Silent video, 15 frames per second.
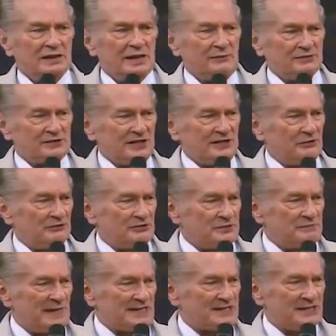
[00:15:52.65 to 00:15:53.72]
He was into his
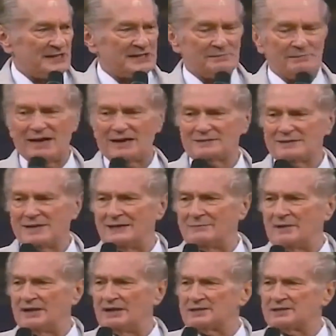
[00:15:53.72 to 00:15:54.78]
message about 10
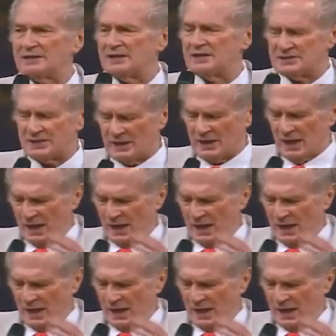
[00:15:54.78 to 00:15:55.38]
minutes and he said,